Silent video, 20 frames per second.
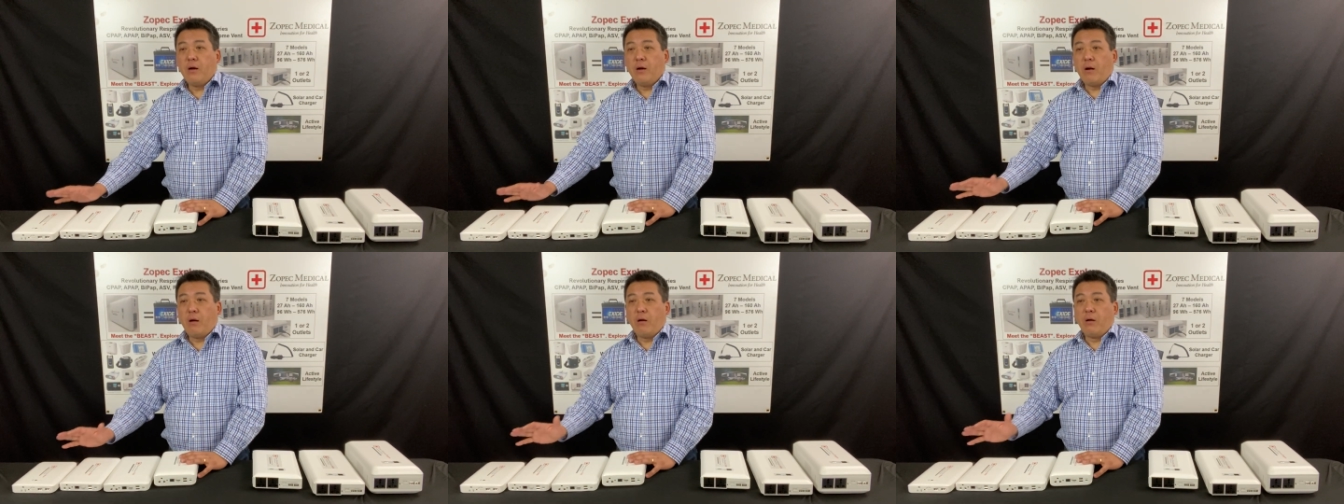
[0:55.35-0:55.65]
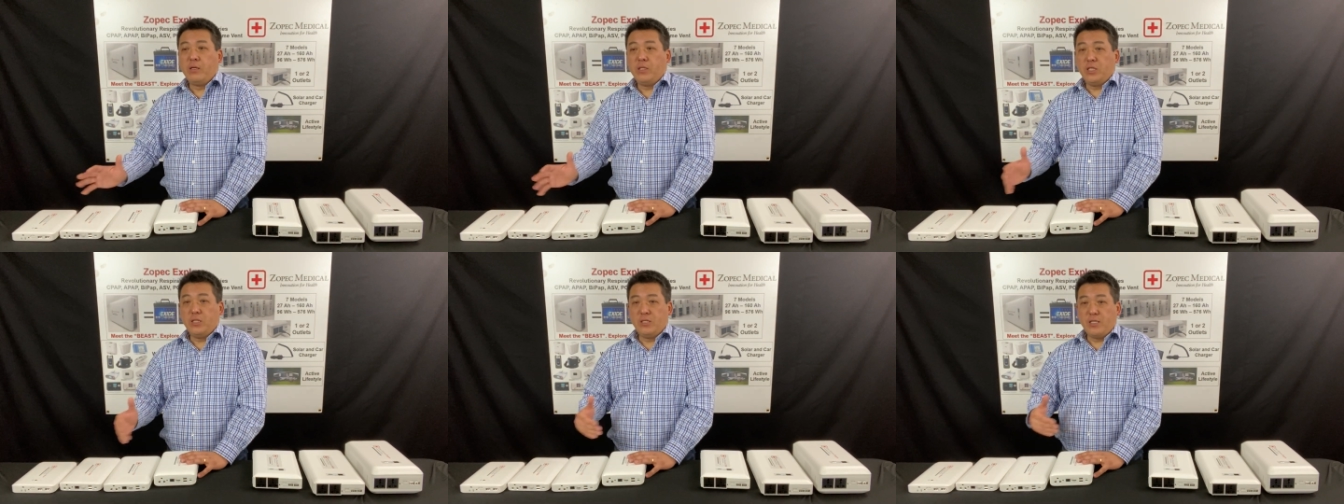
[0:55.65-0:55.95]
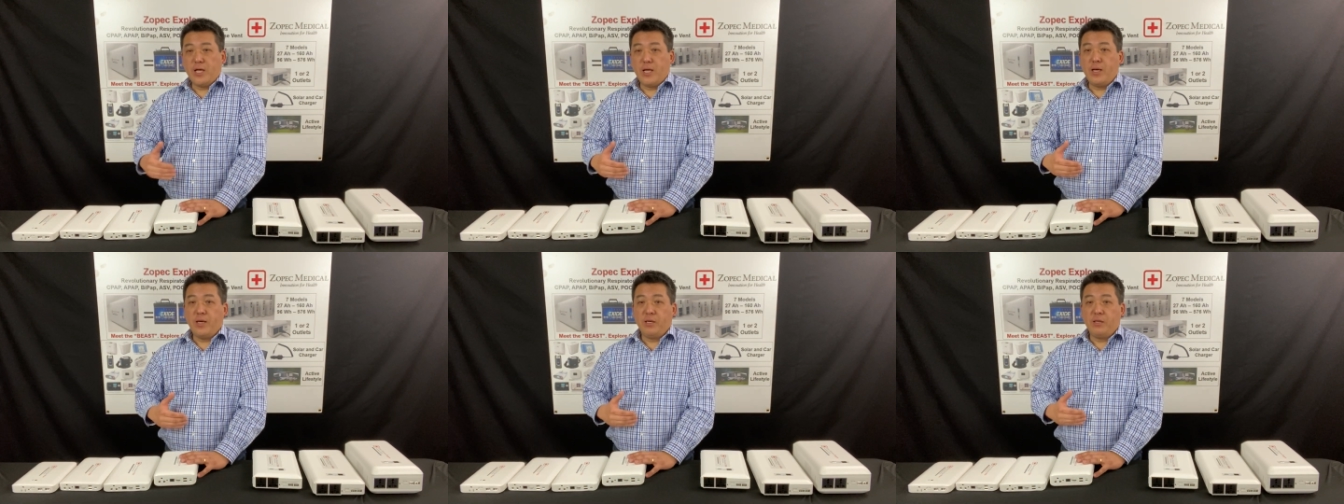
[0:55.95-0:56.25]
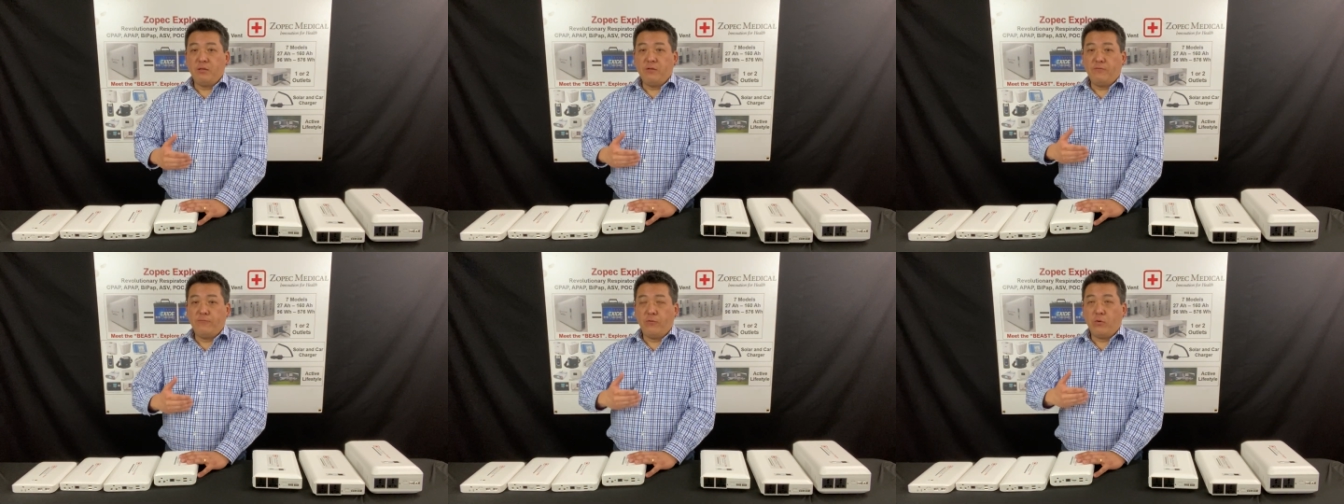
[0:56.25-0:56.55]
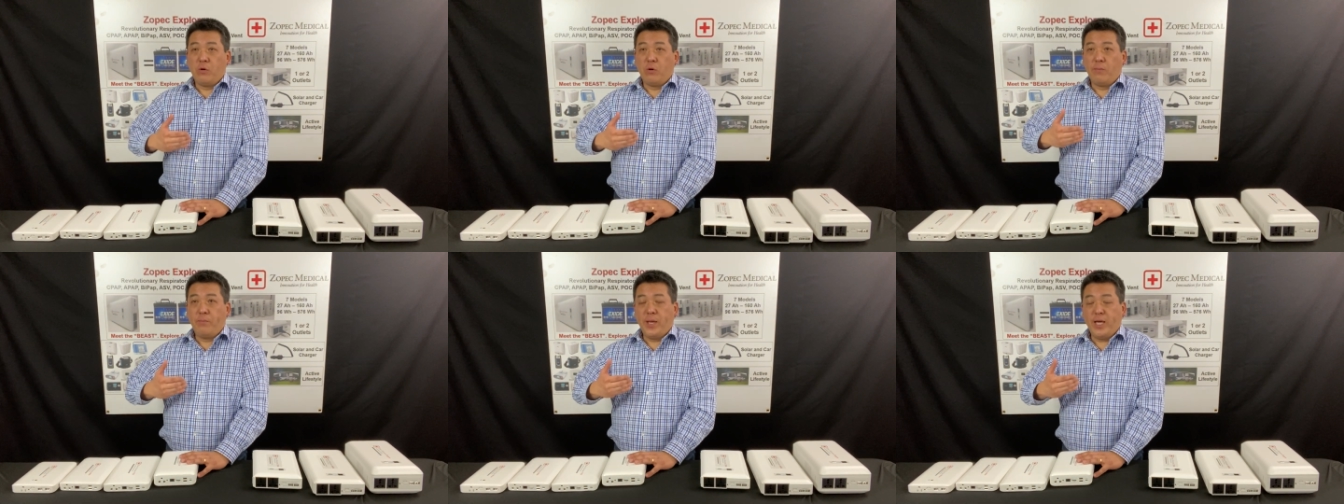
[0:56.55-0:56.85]
are designed
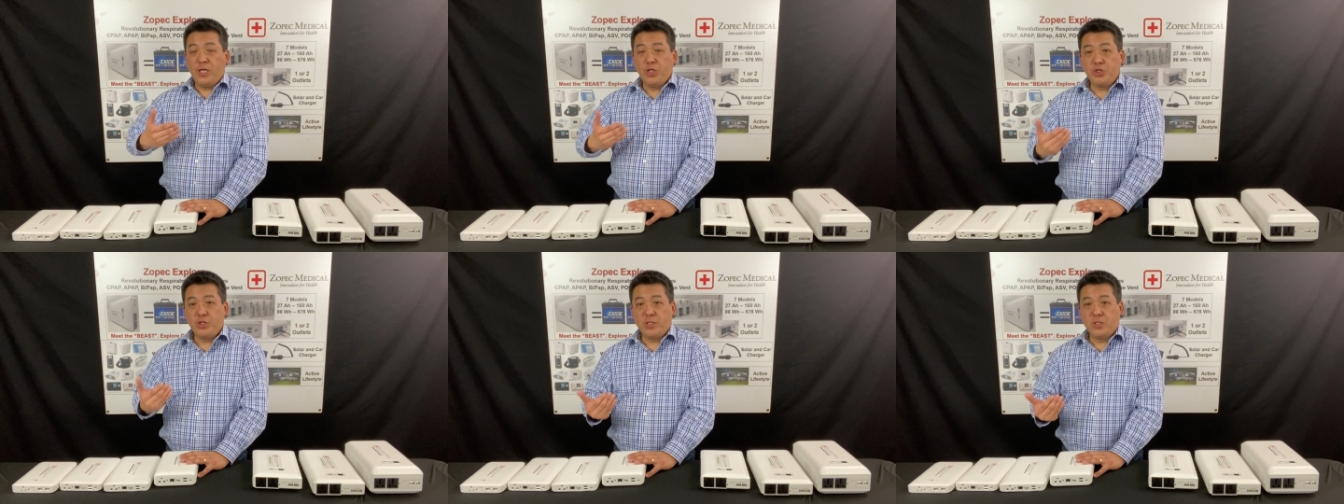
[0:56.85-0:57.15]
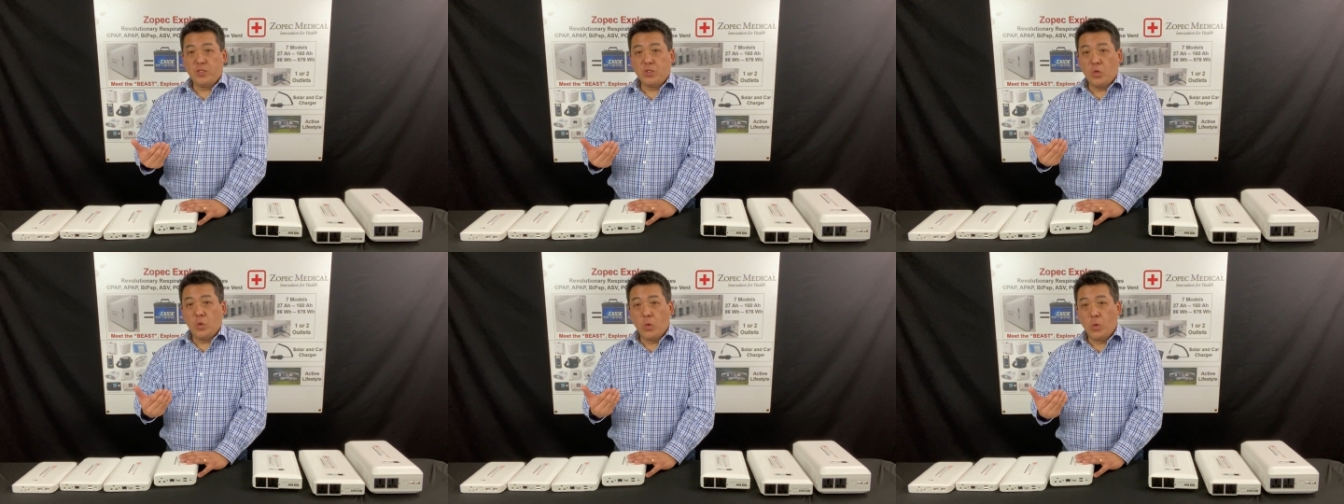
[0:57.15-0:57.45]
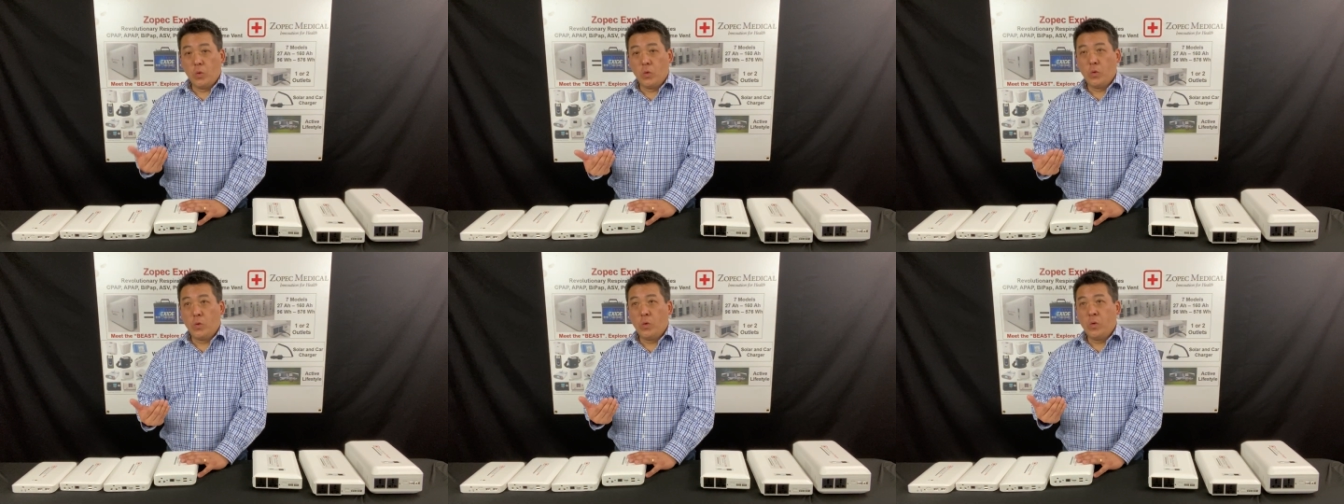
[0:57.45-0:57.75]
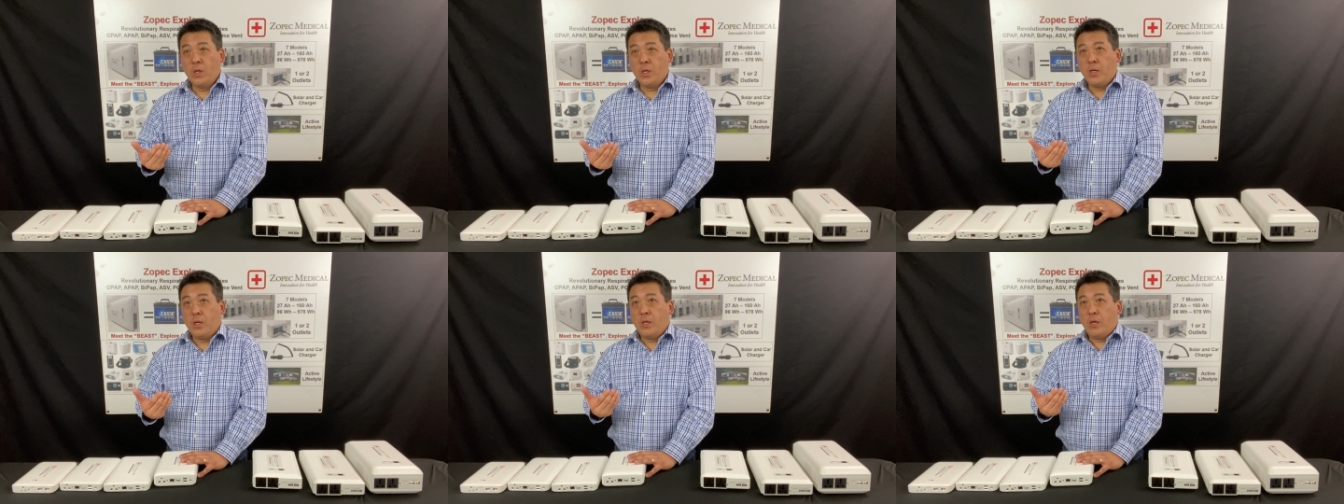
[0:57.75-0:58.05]
for patients who